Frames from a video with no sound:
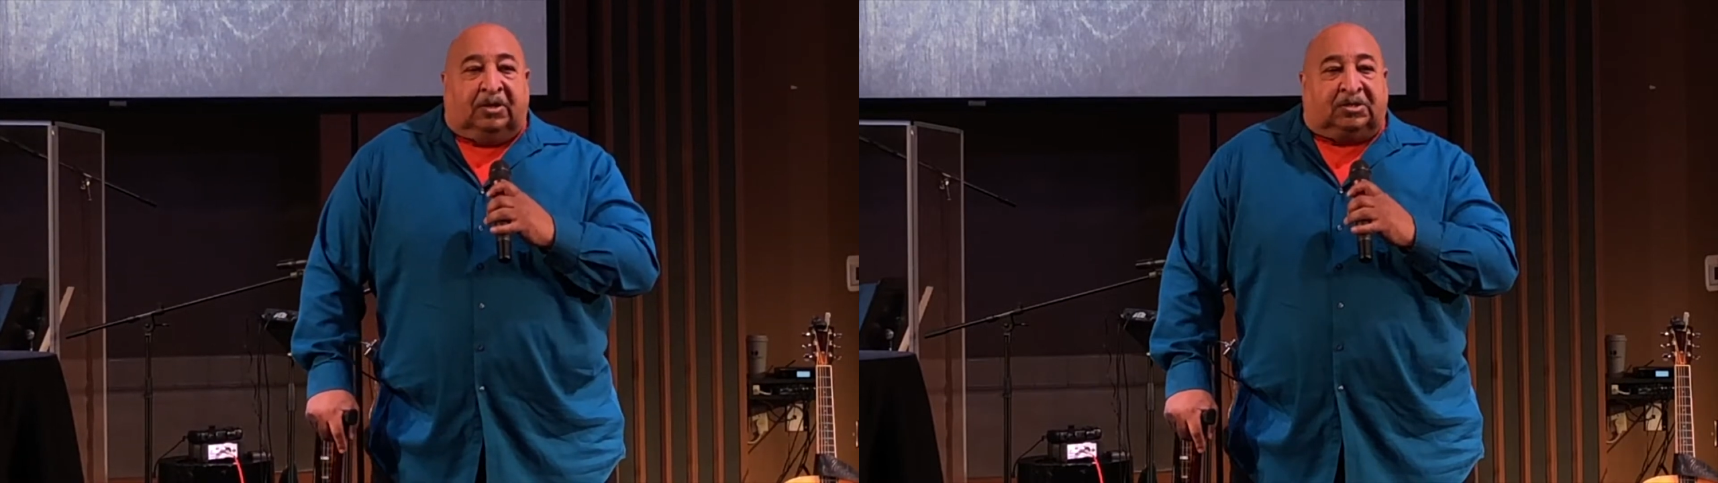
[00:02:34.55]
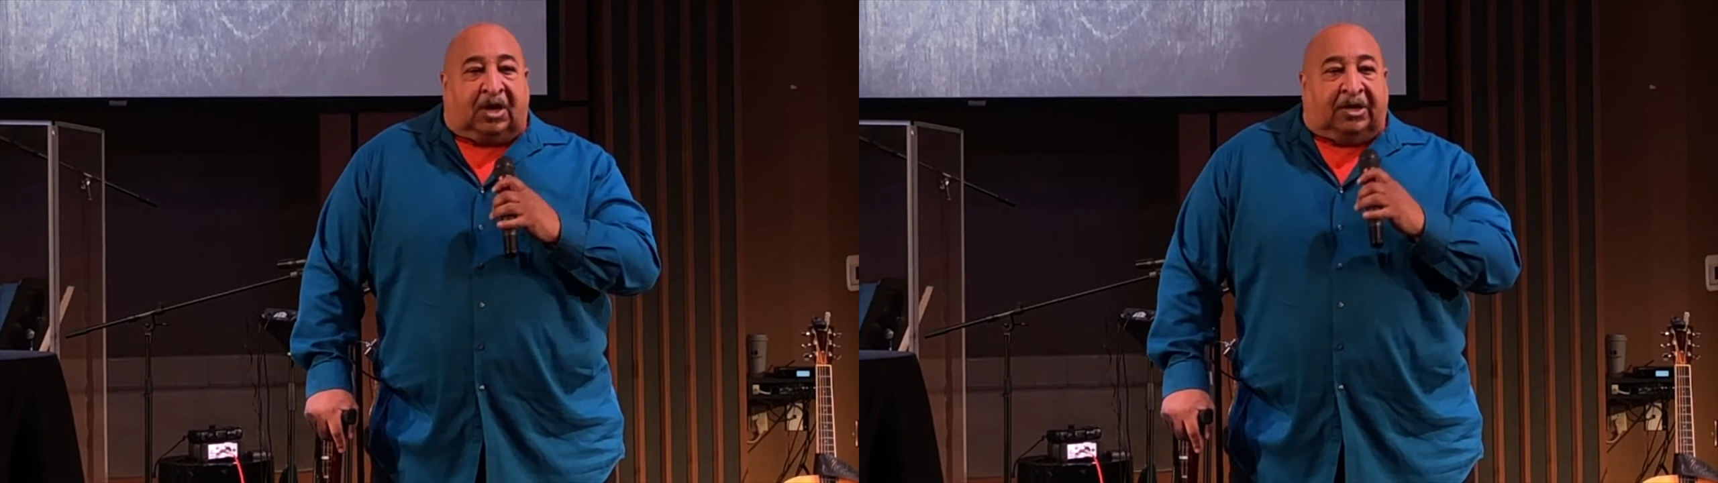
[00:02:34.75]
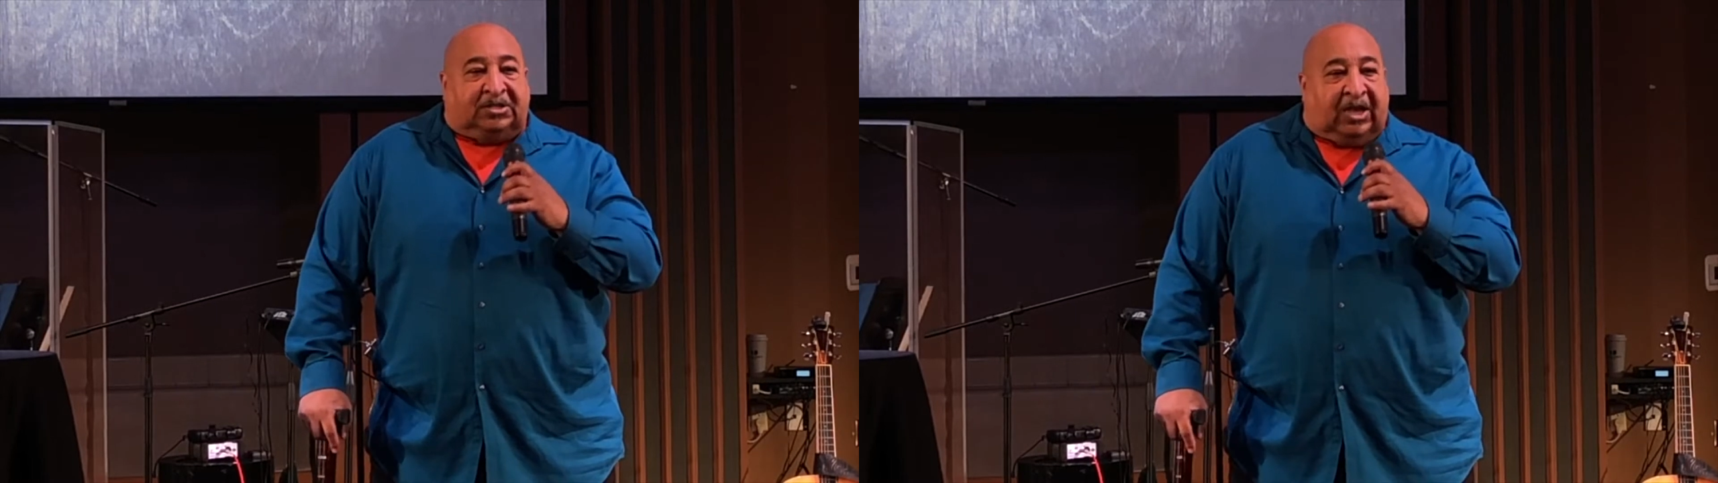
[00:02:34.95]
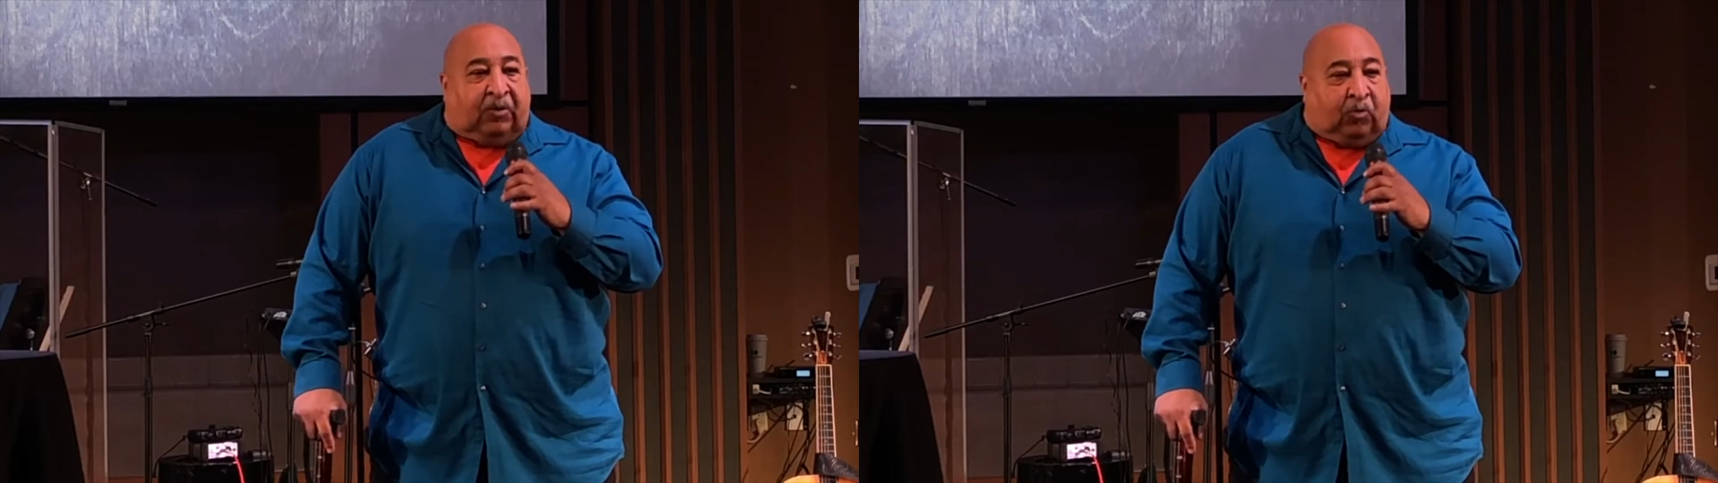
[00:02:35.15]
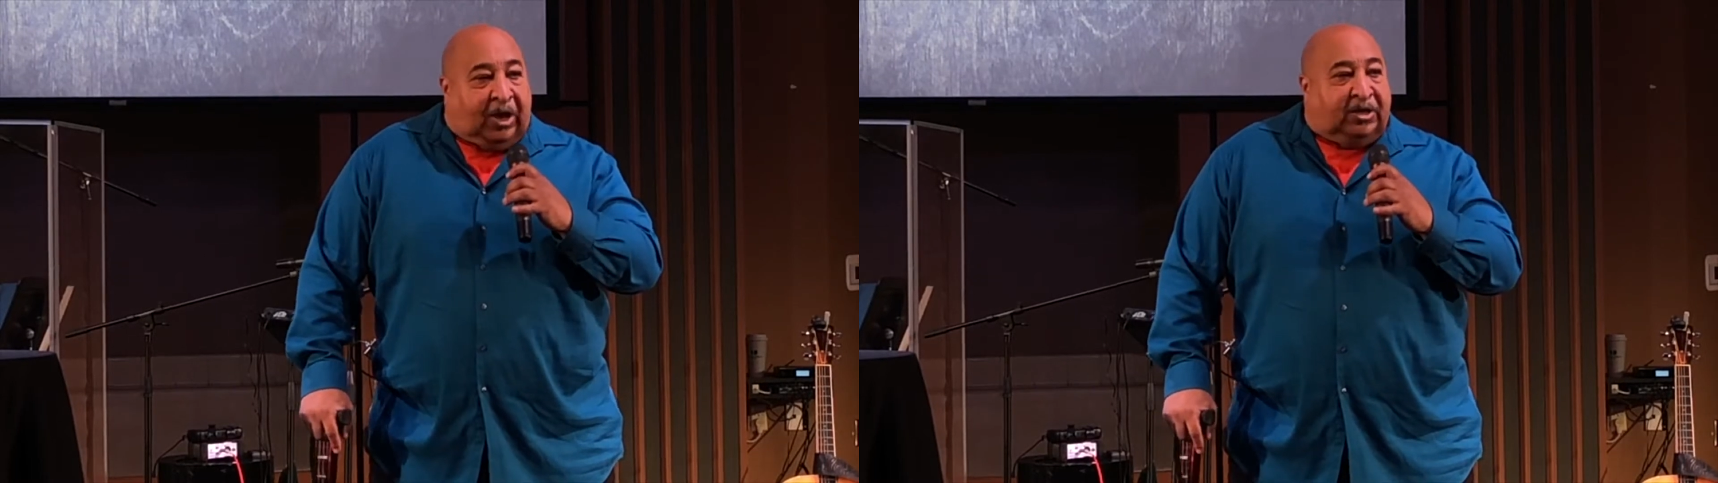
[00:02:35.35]
this guy sat
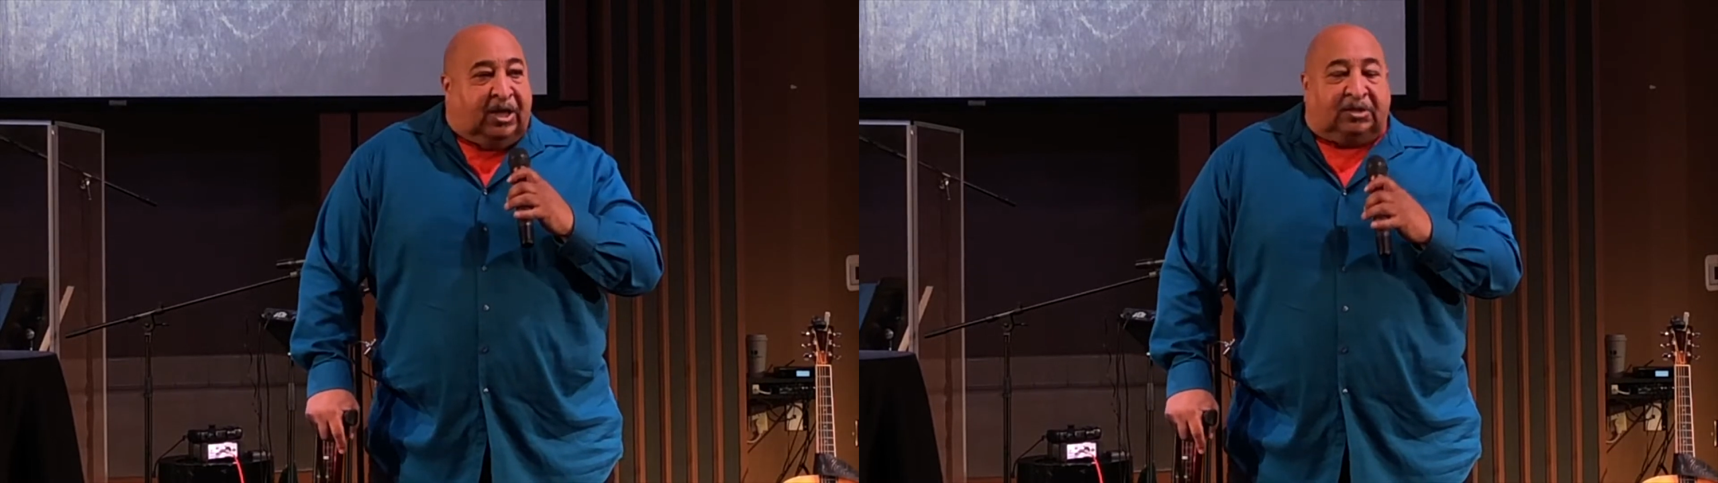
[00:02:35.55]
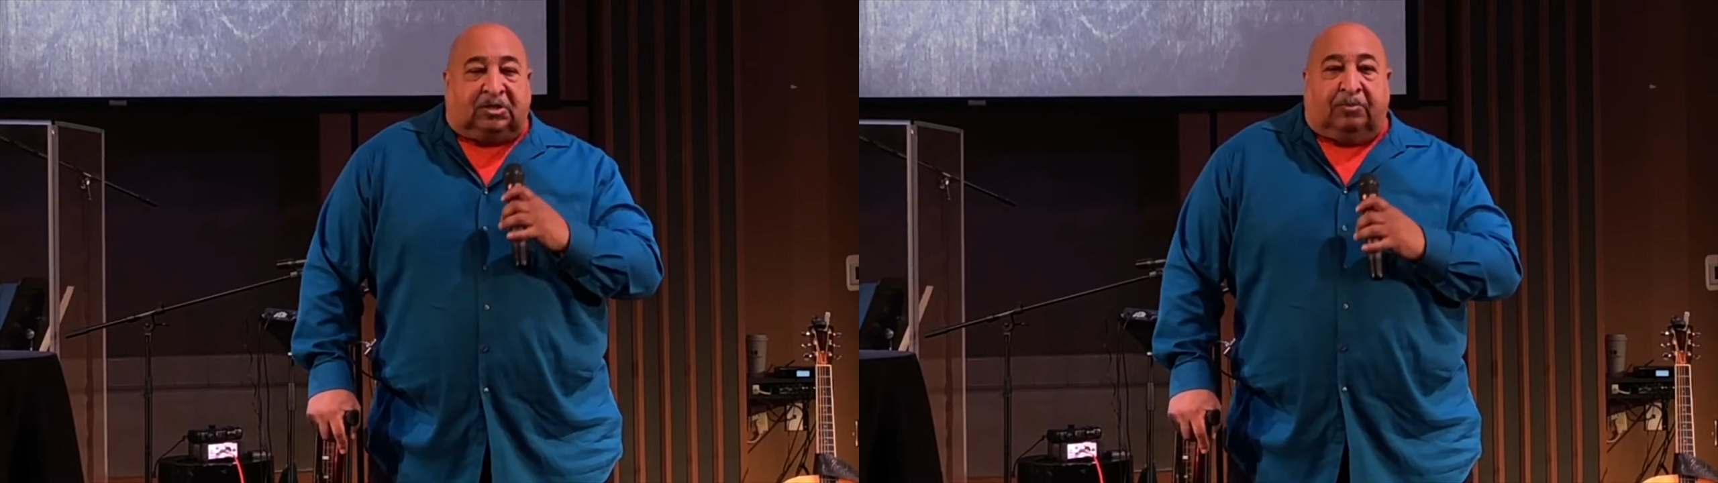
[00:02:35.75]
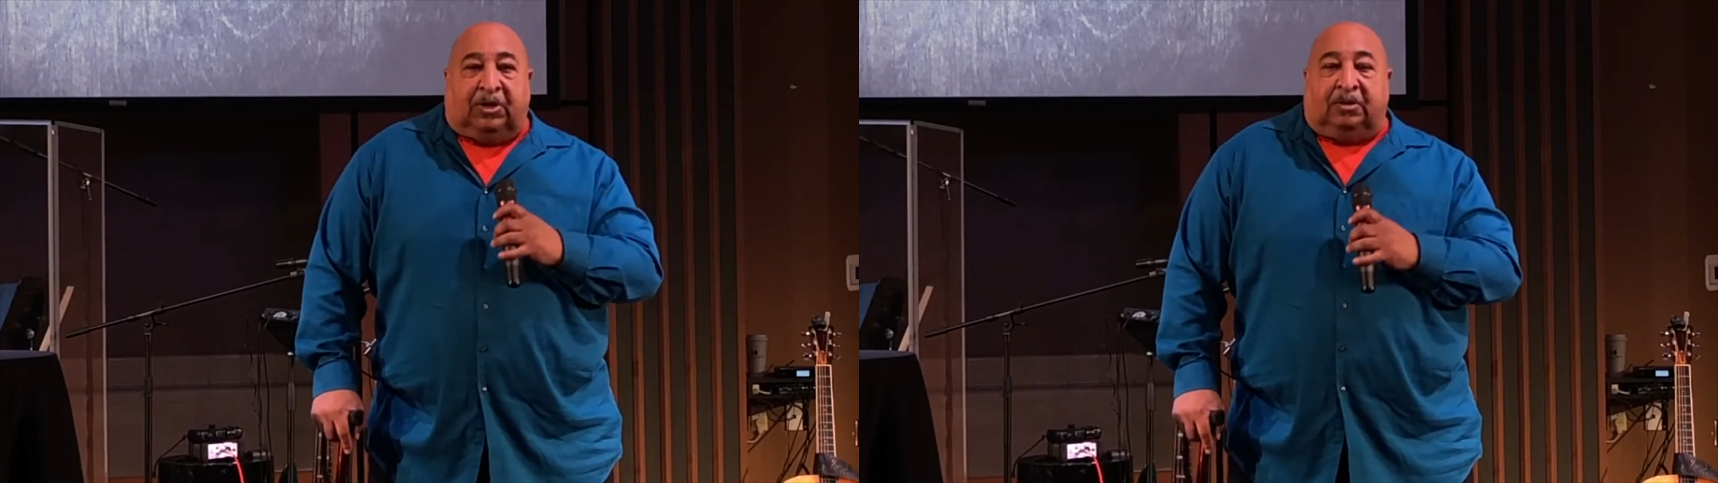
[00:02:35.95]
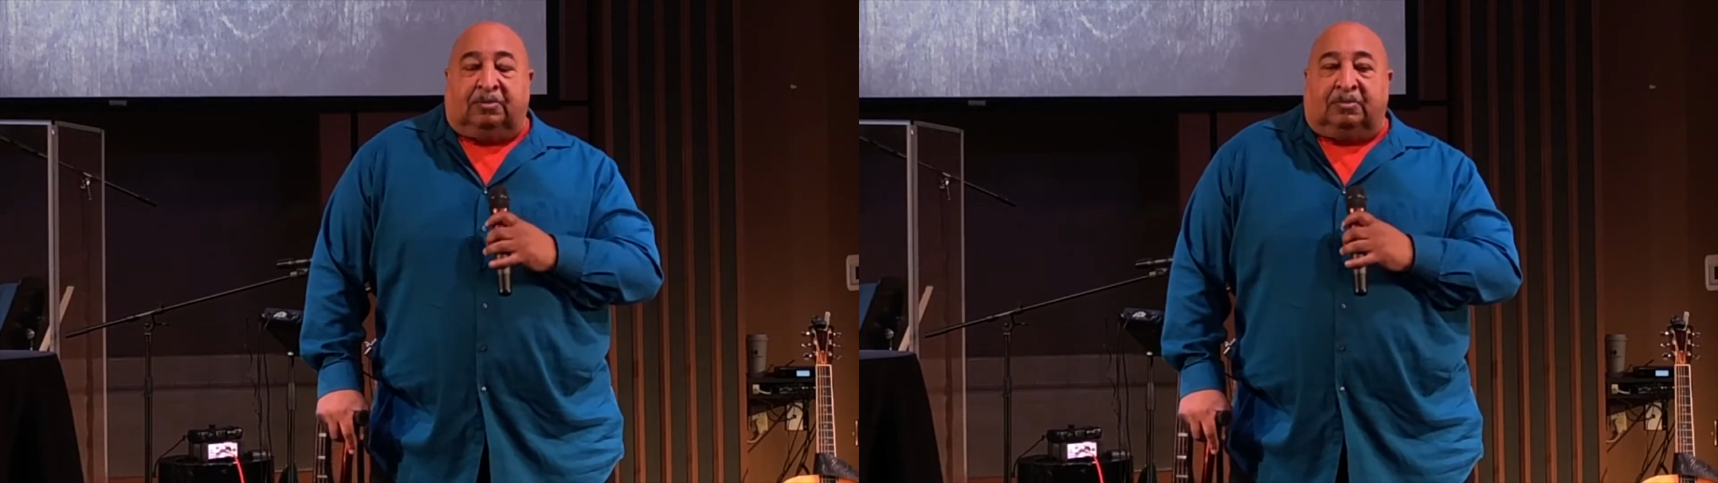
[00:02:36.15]
right next to me.